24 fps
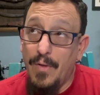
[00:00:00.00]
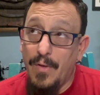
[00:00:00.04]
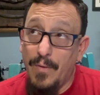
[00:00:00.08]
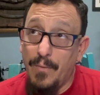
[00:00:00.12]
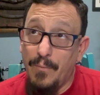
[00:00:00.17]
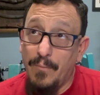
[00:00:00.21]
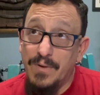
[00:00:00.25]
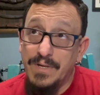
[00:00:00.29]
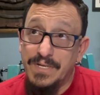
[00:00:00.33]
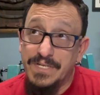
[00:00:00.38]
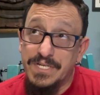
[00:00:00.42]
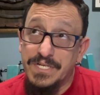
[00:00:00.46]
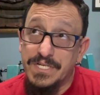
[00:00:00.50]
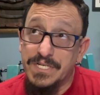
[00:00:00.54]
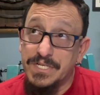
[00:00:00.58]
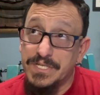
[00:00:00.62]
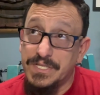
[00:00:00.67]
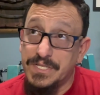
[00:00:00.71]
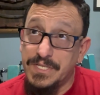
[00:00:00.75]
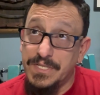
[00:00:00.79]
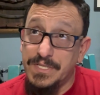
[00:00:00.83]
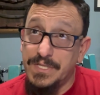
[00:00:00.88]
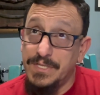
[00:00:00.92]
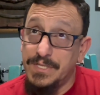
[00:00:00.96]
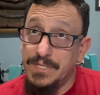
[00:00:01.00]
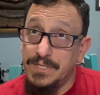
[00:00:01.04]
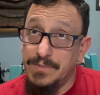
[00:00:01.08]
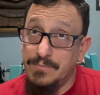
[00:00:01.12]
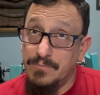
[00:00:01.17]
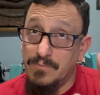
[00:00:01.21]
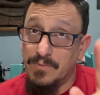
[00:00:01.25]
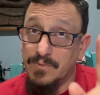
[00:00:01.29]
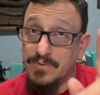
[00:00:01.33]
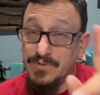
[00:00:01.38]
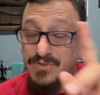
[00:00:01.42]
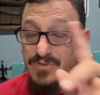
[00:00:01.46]
which
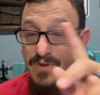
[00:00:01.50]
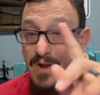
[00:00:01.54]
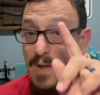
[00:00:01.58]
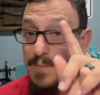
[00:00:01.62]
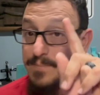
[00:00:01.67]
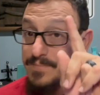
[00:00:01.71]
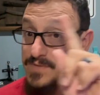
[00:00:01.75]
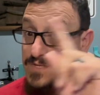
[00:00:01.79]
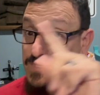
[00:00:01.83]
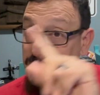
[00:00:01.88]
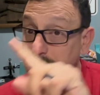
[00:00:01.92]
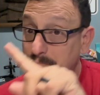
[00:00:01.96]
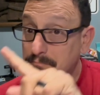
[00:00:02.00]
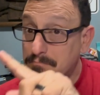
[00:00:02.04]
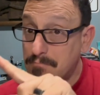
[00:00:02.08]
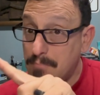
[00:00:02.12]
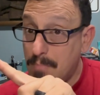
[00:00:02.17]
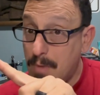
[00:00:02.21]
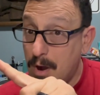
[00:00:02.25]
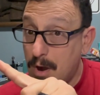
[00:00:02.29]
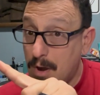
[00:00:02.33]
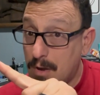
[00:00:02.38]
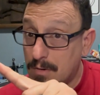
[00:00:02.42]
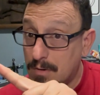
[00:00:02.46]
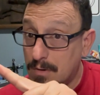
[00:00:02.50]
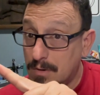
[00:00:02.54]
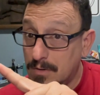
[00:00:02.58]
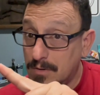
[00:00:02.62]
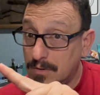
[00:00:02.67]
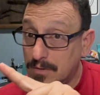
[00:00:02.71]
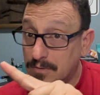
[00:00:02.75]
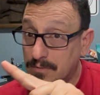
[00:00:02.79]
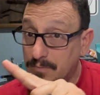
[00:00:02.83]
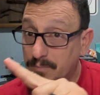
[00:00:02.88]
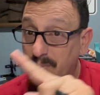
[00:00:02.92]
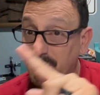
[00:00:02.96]
will drop
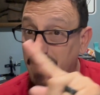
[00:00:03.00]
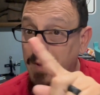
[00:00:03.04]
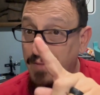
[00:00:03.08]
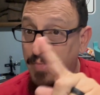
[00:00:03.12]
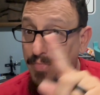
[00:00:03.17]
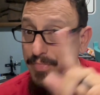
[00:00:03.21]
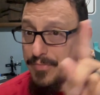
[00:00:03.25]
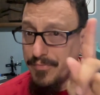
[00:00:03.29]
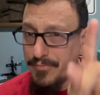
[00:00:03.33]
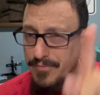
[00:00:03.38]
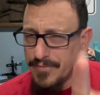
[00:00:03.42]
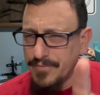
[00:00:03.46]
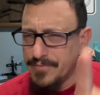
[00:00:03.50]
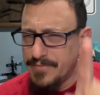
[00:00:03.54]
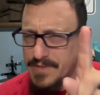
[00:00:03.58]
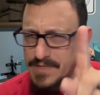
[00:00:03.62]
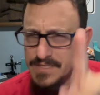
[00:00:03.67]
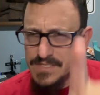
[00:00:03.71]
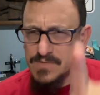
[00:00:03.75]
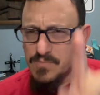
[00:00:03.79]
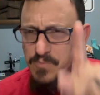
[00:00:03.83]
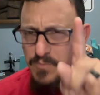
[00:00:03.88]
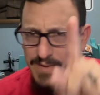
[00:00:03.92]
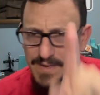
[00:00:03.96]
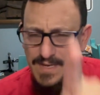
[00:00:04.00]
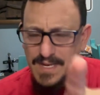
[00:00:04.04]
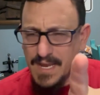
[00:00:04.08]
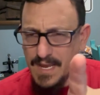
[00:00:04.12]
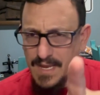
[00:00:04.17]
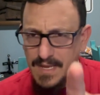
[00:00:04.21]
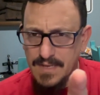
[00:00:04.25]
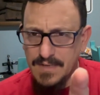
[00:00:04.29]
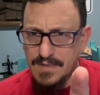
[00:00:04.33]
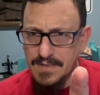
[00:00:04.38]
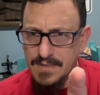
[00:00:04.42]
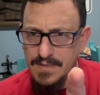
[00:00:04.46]
tomorrow, but through this
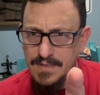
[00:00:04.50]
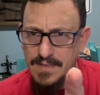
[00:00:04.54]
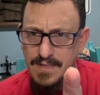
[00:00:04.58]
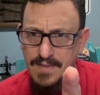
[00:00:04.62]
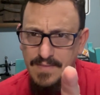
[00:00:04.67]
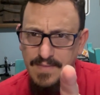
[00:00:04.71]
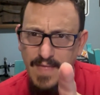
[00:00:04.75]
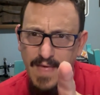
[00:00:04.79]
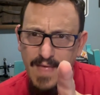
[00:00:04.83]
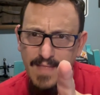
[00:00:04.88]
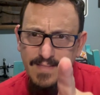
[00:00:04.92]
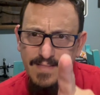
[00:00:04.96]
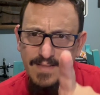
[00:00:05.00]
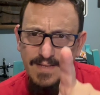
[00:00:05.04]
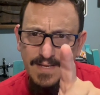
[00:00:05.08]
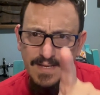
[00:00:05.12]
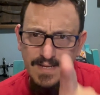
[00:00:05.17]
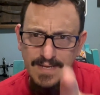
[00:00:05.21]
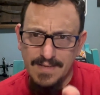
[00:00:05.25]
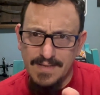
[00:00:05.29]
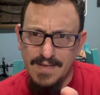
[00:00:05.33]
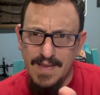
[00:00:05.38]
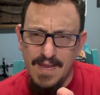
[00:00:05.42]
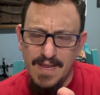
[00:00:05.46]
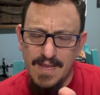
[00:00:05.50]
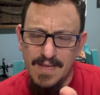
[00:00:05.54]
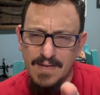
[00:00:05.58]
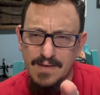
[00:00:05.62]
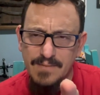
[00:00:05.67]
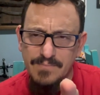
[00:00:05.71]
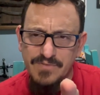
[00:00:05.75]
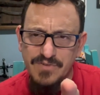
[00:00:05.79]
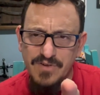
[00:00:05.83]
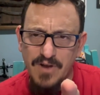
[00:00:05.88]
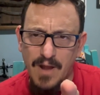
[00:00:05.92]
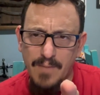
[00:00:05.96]
weekend, that the day
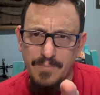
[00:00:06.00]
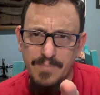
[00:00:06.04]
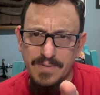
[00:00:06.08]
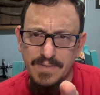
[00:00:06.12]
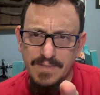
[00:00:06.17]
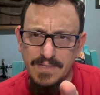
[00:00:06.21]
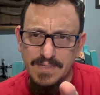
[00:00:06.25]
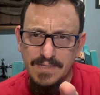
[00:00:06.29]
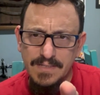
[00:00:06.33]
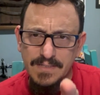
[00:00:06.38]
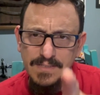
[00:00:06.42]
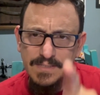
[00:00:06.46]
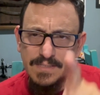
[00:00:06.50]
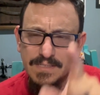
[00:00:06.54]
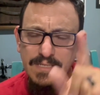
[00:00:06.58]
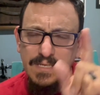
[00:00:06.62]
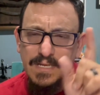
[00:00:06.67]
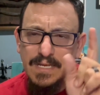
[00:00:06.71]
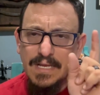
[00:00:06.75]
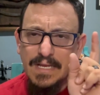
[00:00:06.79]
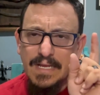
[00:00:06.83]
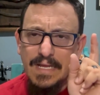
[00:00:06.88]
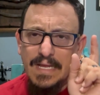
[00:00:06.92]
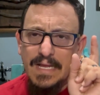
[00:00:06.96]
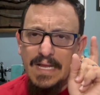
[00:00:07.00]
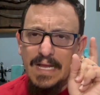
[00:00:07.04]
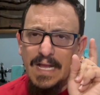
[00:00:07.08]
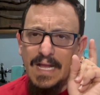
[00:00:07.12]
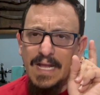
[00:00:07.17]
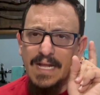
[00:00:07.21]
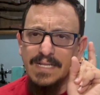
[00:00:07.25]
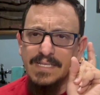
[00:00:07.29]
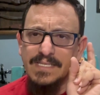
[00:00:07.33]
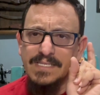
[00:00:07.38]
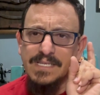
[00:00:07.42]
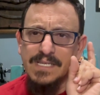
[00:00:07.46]
I'm dropping this,
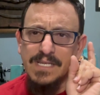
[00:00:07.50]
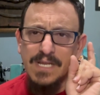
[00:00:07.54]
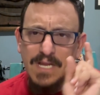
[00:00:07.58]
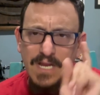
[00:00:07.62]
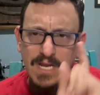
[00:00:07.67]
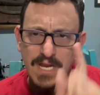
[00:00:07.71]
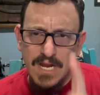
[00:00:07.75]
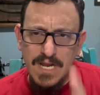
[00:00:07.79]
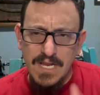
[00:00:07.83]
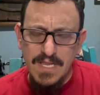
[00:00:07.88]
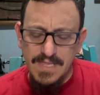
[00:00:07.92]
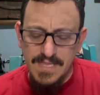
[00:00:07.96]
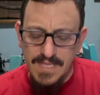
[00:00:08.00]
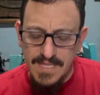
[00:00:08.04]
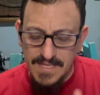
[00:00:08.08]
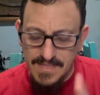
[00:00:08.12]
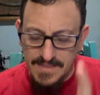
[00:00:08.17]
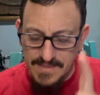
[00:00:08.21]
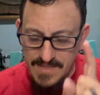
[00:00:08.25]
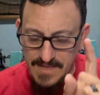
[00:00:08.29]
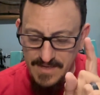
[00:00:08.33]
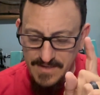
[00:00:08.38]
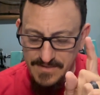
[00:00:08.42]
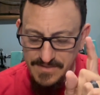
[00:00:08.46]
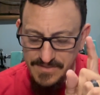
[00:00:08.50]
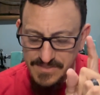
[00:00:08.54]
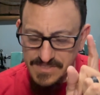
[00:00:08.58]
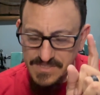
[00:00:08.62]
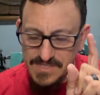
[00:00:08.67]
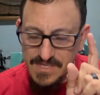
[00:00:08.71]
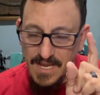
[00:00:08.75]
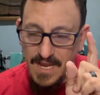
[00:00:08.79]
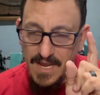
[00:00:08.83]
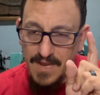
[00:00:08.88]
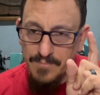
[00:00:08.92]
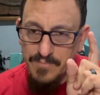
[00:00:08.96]
there's
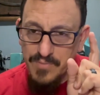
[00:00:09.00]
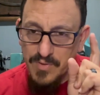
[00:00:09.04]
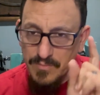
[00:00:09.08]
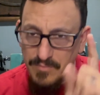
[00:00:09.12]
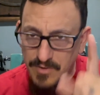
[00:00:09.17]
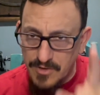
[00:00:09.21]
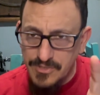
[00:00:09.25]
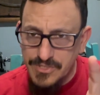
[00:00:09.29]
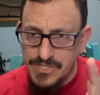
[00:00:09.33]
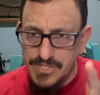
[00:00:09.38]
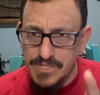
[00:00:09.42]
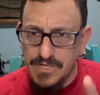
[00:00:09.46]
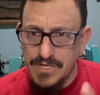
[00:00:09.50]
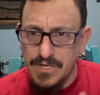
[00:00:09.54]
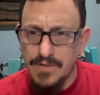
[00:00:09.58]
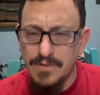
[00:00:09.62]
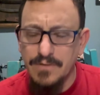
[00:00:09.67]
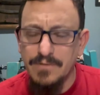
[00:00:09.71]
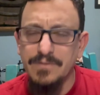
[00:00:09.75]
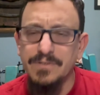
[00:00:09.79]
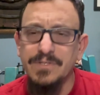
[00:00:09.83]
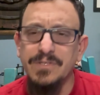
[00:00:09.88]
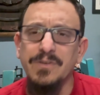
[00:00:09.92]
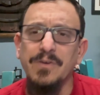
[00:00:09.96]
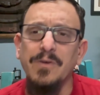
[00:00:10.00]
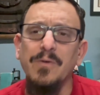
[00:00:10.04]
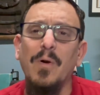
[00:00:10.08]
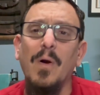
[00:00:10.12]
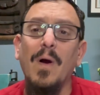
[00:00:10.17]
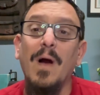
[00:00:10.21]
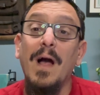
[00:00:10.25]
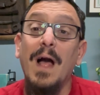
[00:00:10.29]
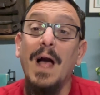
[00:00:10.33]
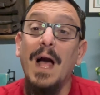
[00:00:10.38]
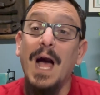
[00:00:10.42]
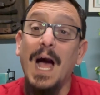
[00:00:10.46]
a promotion code.
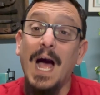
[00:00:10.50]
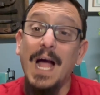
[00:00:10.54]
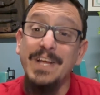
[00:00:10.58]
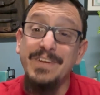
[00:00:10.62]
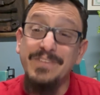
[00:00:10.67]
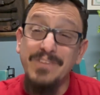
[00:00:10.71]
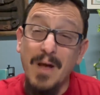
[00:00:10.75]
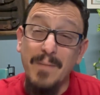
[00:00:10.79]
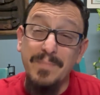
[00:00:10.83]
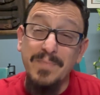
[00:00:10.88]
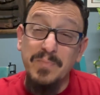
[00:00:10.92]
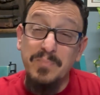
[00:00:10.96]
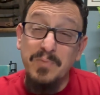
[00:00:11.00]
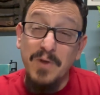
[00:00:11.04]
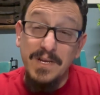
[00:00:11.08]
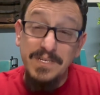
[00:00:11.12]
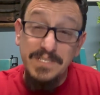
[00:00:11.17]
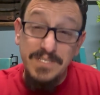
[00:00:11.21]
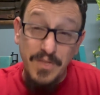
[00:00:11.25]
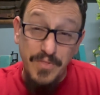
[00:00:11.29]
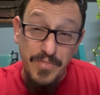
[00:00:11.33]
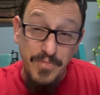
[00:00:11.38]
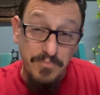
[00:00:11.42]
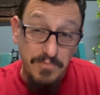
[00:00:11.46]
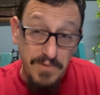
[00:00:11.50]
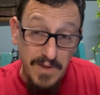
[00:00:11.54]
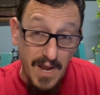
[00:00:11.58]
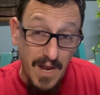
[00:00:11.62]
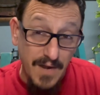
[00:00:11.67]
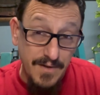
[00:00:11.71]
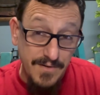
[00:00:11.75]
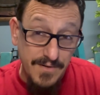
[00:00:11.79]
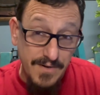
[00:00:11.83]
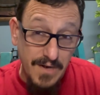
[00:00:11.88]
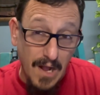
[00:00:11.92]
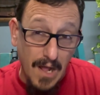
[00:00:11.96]
So I dropped the price to
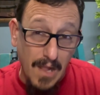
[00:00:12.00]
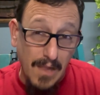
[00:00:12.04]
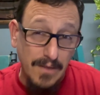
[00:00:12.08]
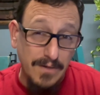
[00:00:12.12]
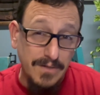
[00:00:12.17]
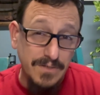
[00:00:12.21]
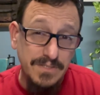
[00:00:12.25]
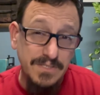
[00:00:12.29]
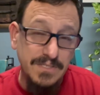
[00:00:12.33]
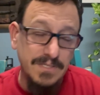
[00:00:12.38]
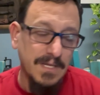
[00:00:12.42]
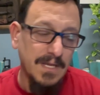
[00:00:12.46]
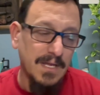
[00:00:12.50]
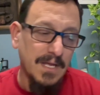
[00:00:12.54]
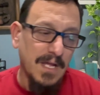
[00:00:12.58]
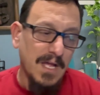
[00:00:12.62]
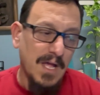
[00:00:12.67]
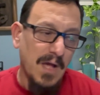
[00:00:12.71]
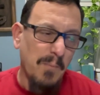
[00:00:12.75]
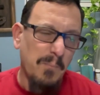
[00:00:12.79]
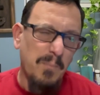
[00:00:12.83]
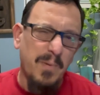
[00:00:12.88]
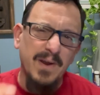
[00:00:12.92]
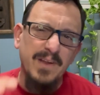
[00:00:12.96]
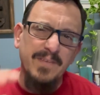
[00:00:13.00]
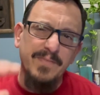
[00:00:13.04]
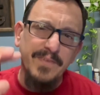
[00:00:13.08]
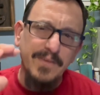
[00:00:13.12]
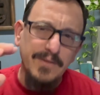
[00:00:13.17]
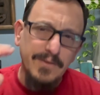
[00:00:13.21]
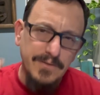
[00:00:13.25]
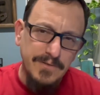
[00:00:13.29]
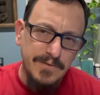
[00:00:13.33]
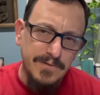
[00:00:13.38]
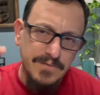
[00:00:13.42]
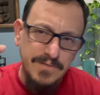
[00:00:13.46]
$300, but if you
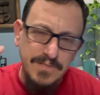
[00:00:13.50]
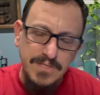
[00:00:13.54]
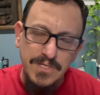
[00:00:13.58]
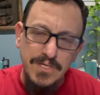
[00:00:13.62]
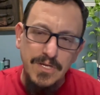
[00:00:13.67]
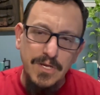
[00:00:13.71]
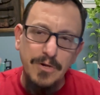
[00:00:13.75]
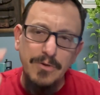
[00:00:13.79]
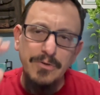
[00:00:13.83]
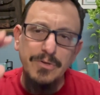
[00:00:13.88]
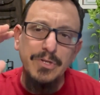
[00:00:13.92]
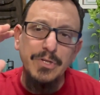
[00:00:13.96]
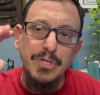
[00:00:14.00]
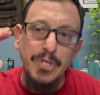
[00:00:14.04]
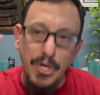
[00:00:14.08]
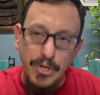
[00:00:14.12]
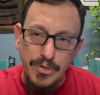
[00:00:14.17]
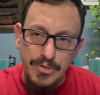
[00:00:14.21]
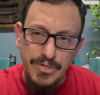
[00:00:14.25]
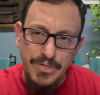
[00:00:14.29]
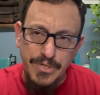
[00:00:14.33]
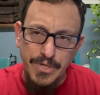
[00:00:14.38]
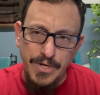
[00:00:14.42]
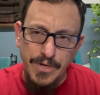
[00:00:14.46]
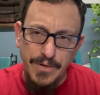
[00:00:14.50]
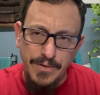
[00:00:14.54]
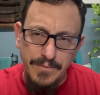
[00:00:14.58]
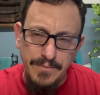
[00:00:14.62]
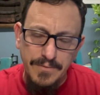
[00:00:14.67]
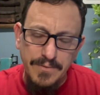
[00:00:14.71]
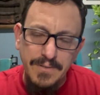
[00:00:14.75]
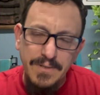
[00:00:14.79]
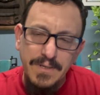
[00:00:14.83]
use the code YOKTO